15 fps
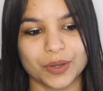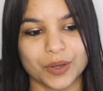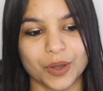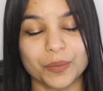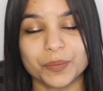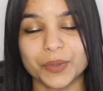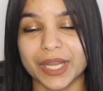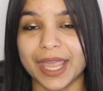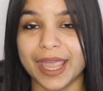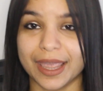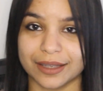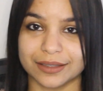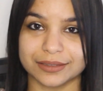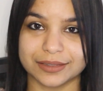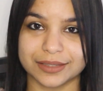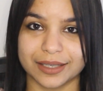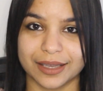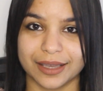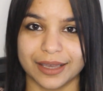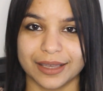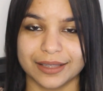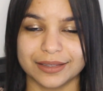comprehend
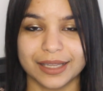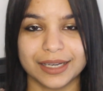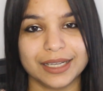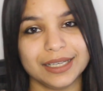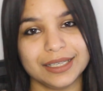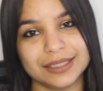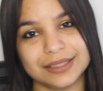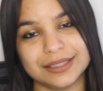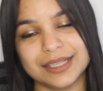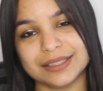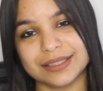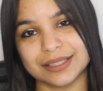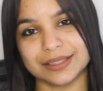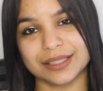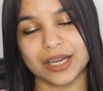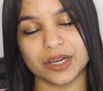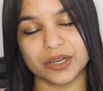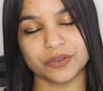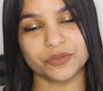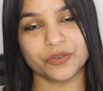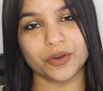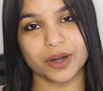that it is
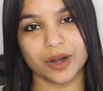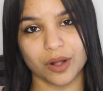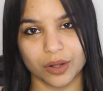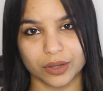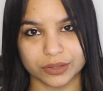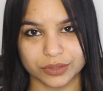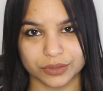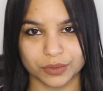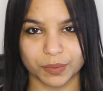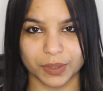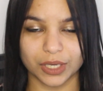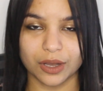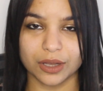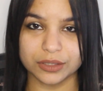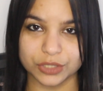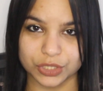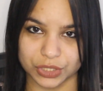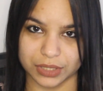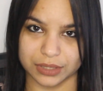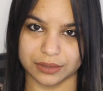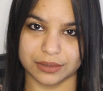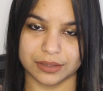necessary for us to be
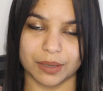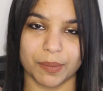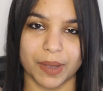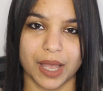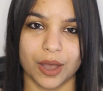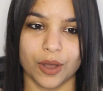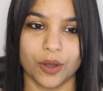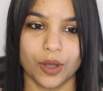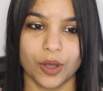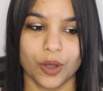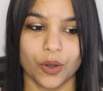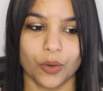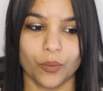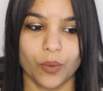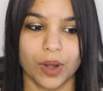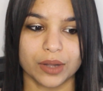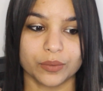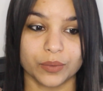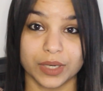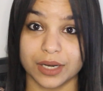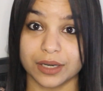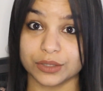conscious about
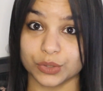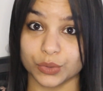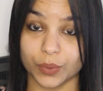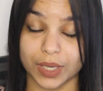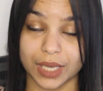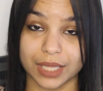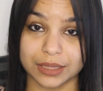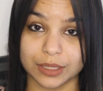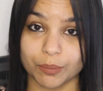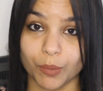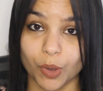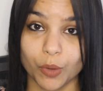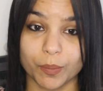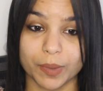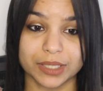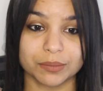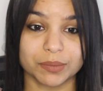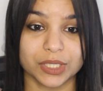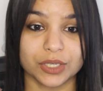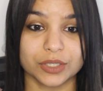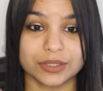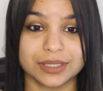what we are doing at the moment,
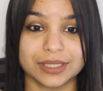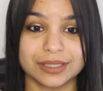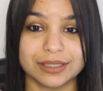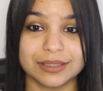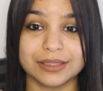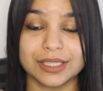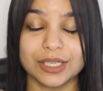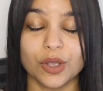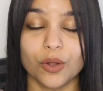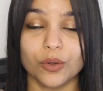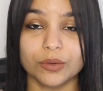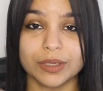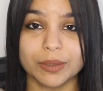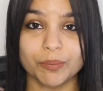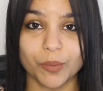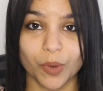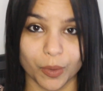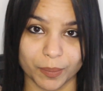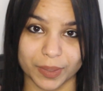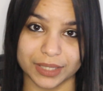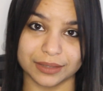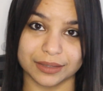because this is the only
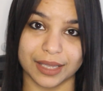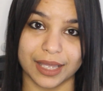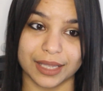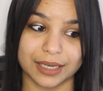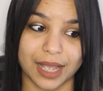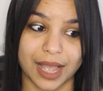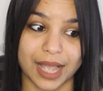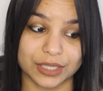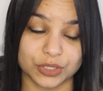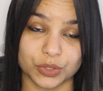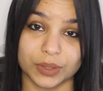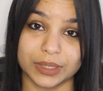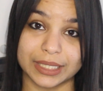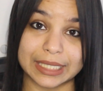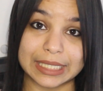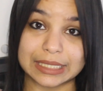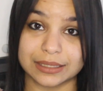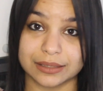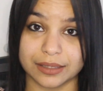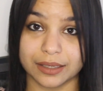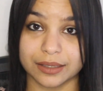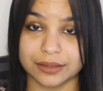moment that actually
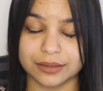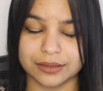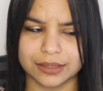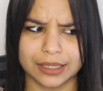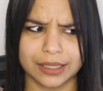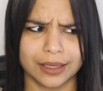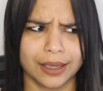exists.